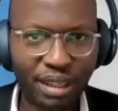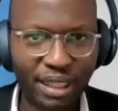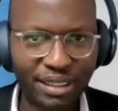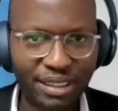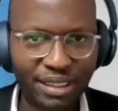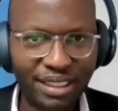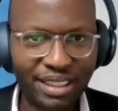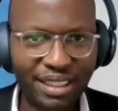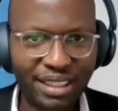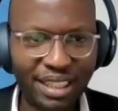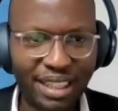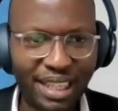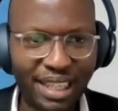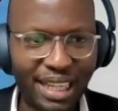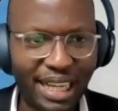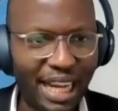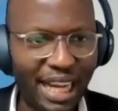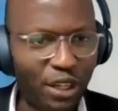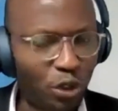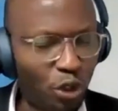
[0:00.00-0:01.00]
right?
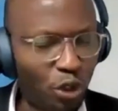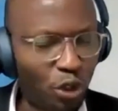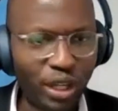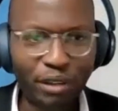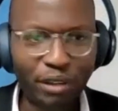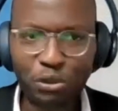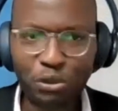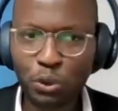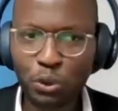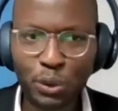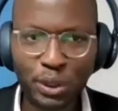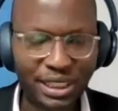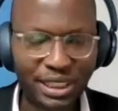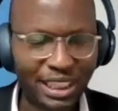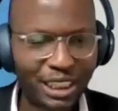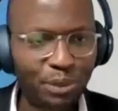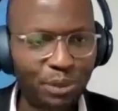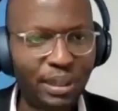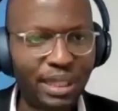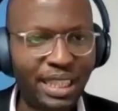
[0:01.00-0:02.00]
Uh, and all you have to do is
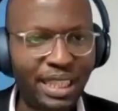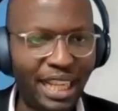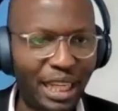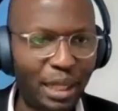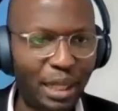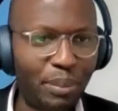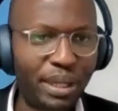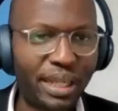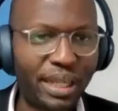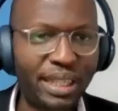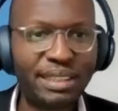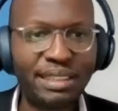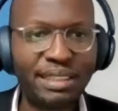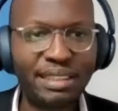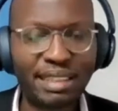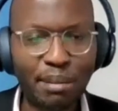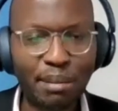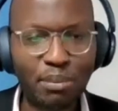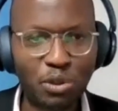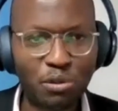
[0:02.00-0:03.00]
just be deliberate
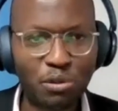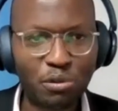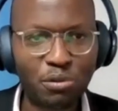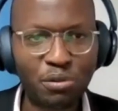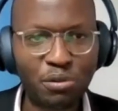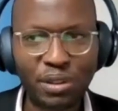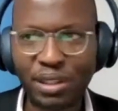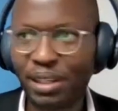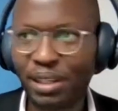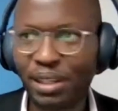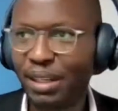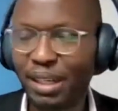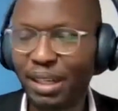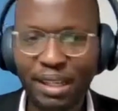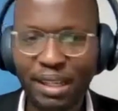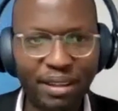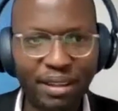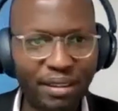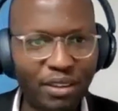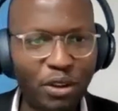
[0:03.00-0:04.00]
in terms of
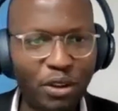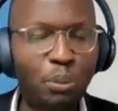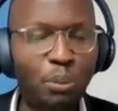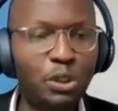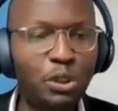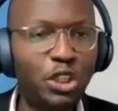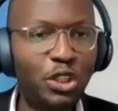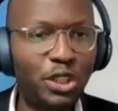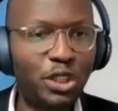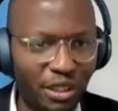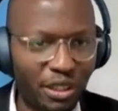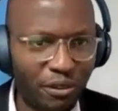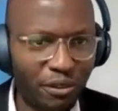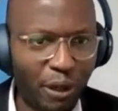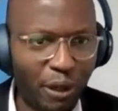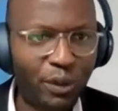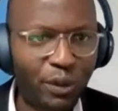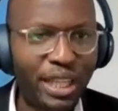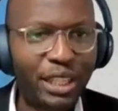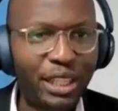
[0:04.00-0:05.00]
uh, you know putting yourself
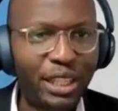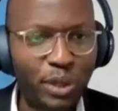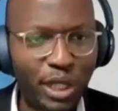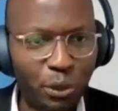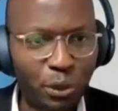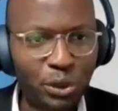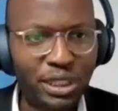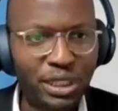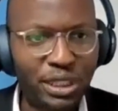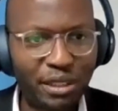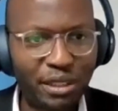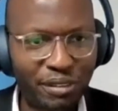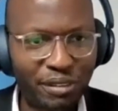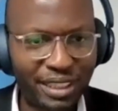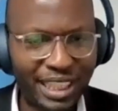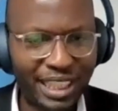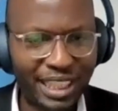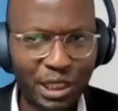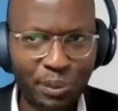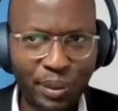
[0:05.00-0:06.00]
out there to negotiate
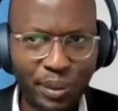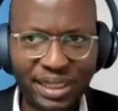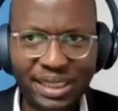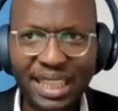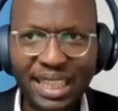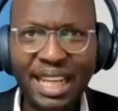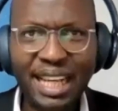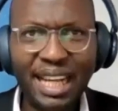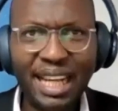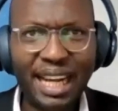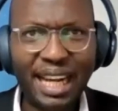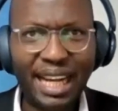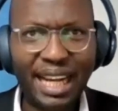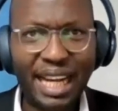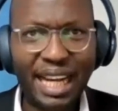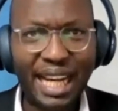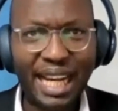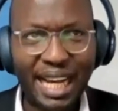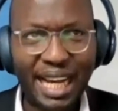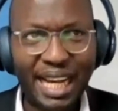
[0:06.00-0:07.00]
different aspects. Uh,
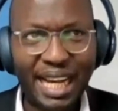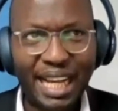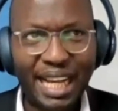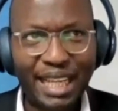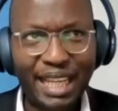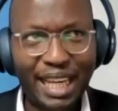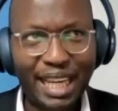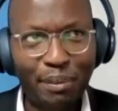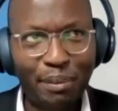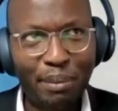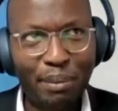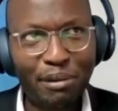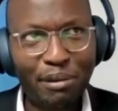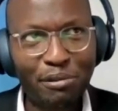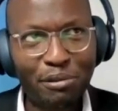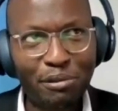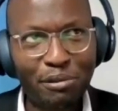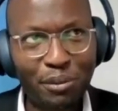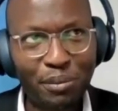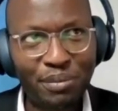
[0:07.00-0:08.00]
uh, uh and I remember
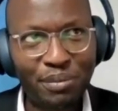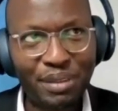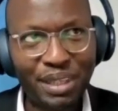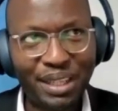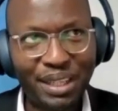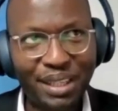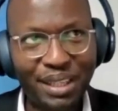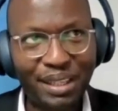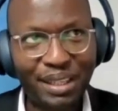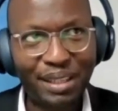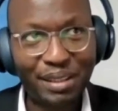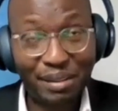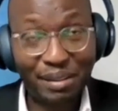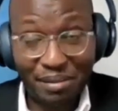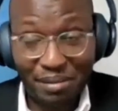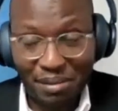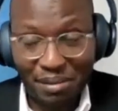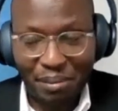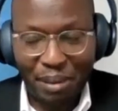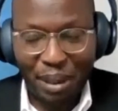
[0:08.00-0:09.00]
from uh,
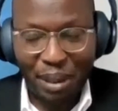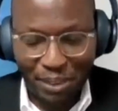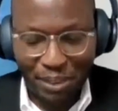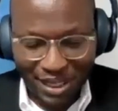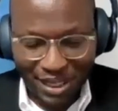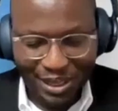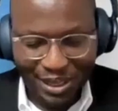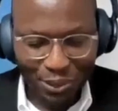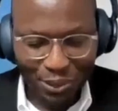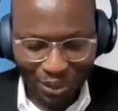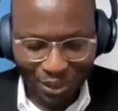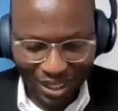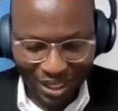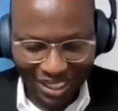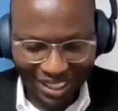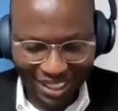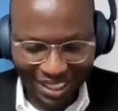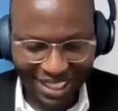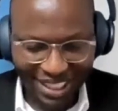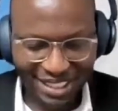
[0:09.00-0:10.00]
my business school
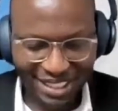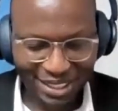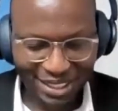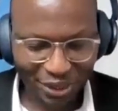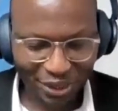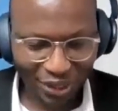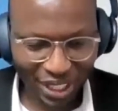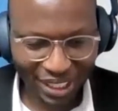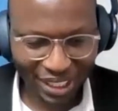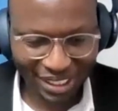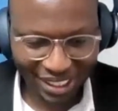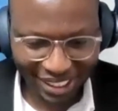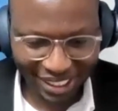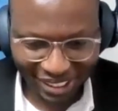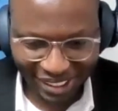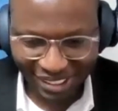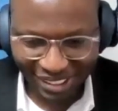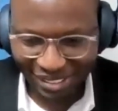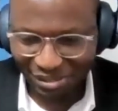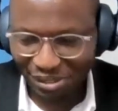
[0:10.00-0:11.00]
days, or like
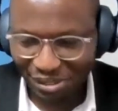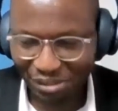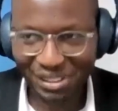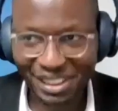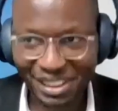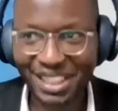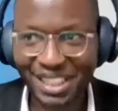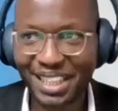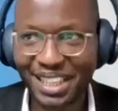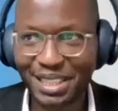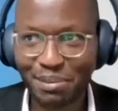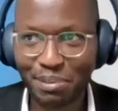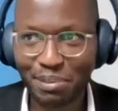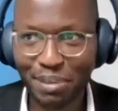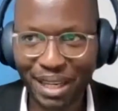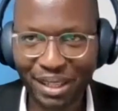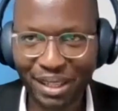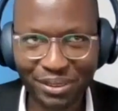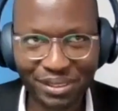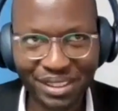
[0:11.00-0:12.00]
15 years
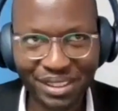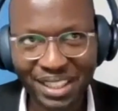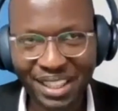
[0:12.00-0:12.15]
back,